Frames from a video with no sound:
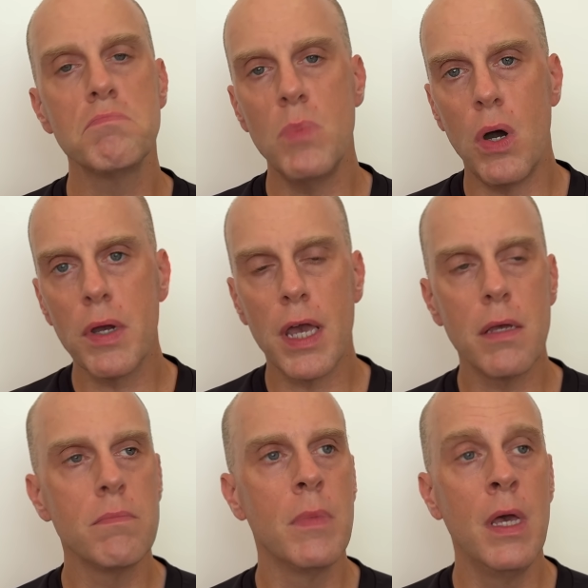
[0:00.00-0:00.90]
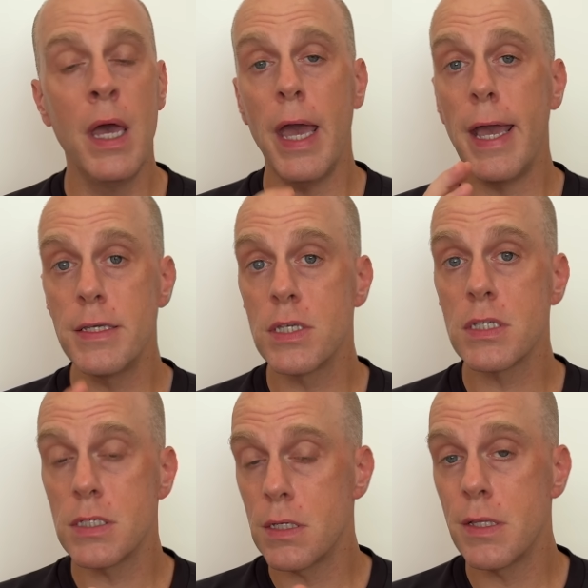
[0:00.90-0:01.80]
Okay,
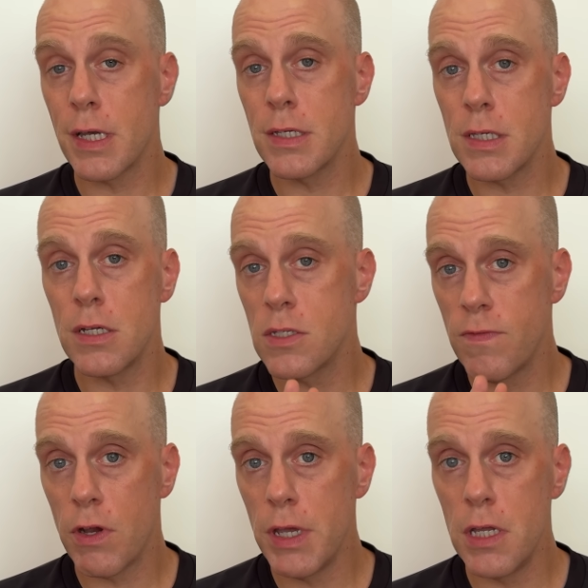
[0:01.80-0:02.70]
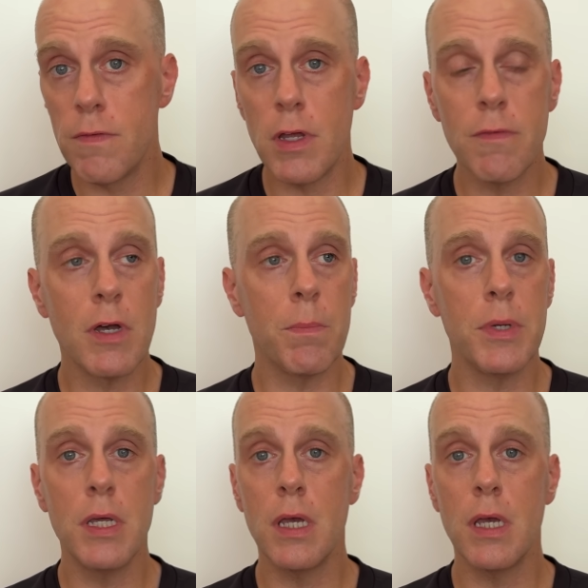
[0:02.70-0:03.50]
Asics, like I said, is a very innovative company,